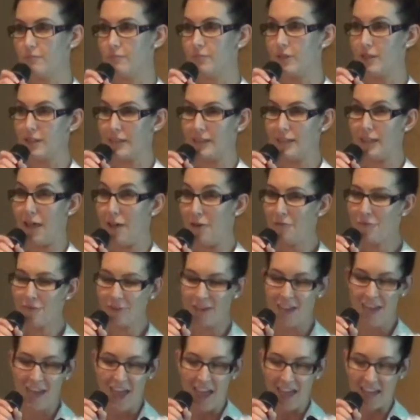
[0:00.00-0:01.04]
really
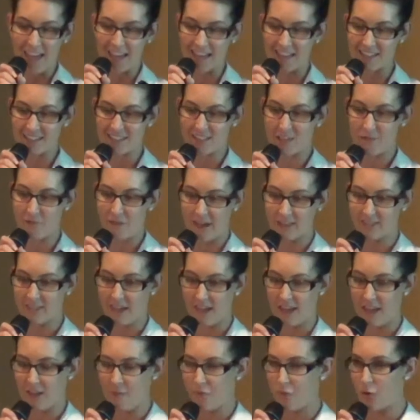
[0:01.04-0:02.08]
love is the fact
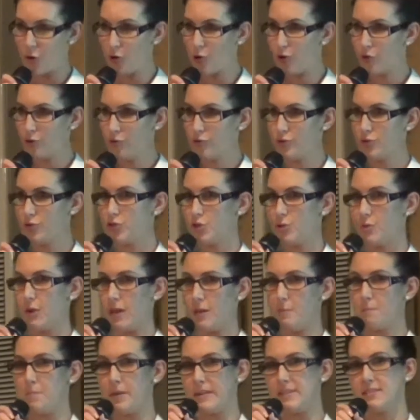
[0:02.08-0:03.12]
that if you're
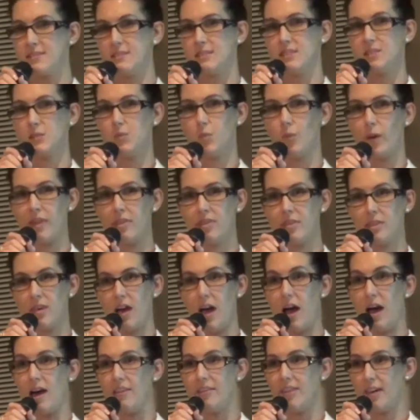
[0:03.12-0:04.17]
doing business
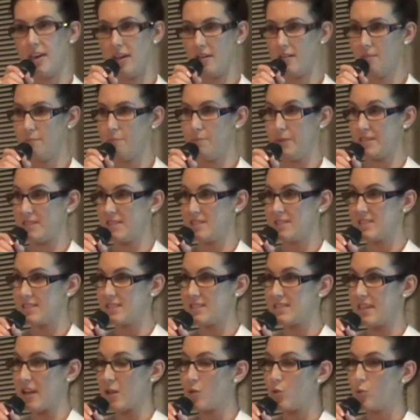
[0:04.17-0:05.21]
with other
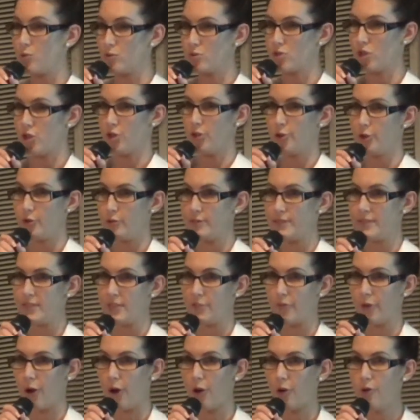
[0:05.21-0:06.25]
businesses that also use
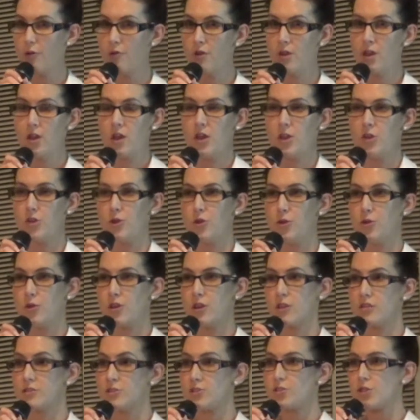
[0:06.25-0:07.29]
Xero, you
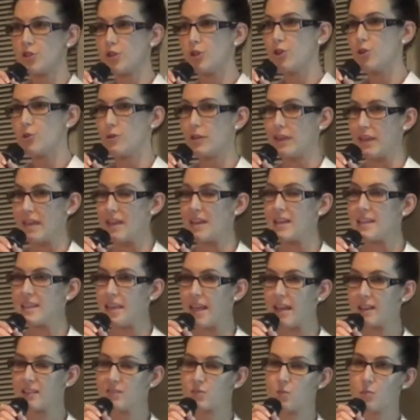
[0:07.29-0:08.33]
can securely
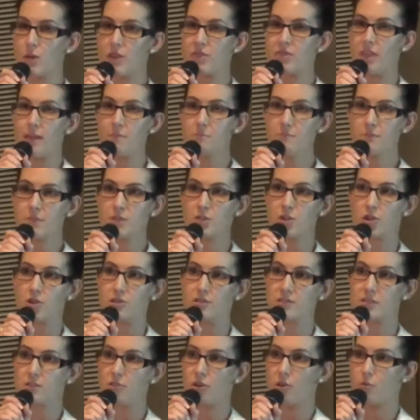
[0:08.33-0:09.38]
connect with them. So
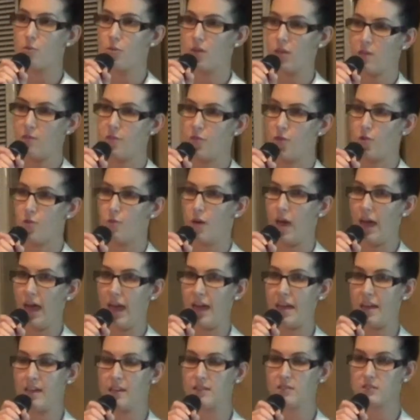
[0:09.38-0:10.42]
Xero will give you
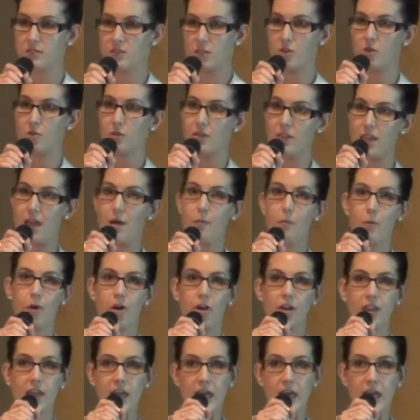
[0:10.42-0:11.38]
a secure network